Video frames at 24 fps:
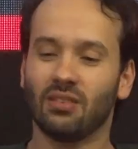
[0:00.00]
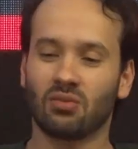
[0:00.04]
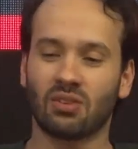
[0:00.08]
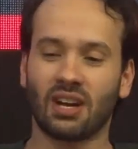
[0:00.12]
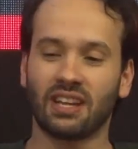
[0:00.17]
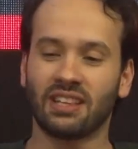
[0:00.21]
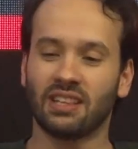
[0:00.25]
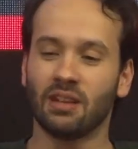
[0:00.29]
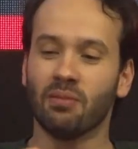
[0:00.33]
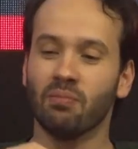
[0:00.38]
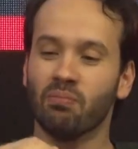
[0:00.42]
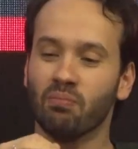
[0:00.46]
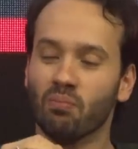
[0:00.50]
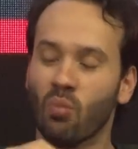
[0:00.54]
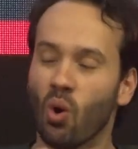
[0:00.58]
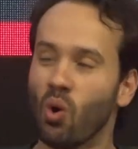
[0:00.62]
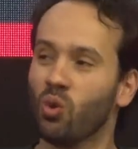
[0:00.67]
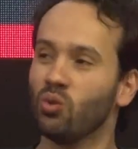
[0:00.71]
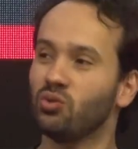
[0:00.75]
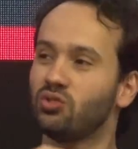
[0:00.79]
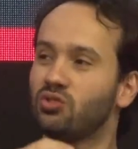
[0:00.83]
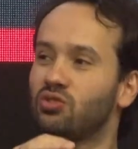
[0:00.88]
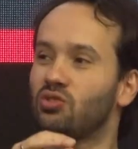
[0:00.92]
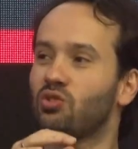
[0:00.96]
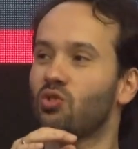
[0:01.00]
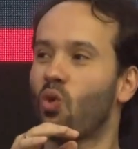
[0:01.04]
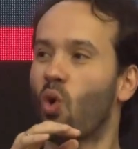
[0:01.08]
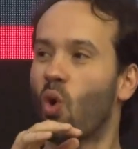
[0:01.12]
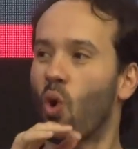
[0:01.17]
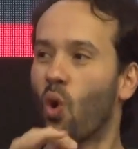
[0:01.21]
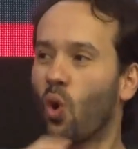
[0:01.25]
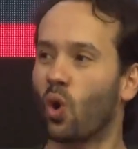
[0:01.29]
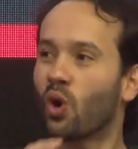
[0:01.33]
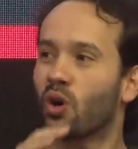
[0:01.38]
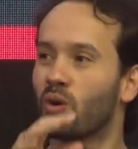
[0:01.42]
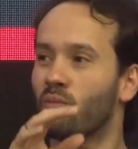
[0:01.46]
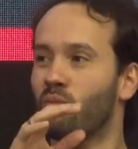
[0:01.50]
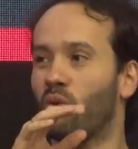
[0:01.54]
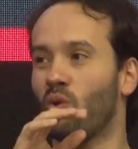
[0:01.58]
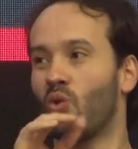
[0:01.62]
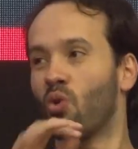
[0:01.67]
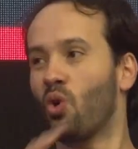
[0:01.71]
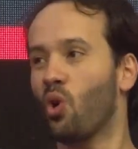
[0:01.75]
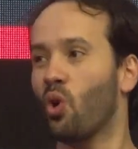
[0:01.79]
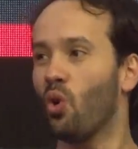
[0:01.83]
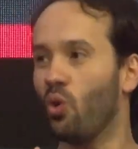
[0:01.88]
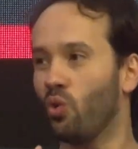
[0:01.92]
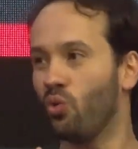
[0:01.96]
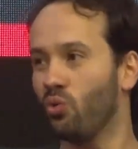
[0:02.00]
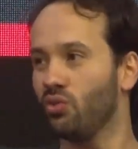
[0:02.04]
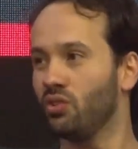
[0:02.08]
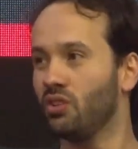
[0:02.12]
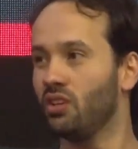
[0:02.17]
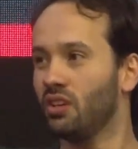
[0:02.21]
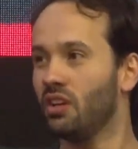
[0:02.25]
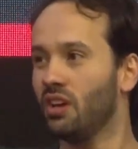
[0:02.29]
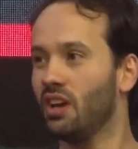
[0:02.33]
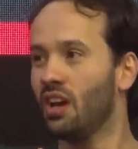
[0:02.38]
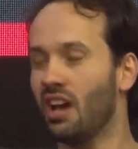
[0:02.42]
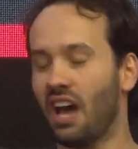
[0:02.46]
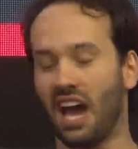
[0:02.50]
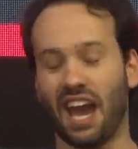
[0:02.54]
write the most horrible code.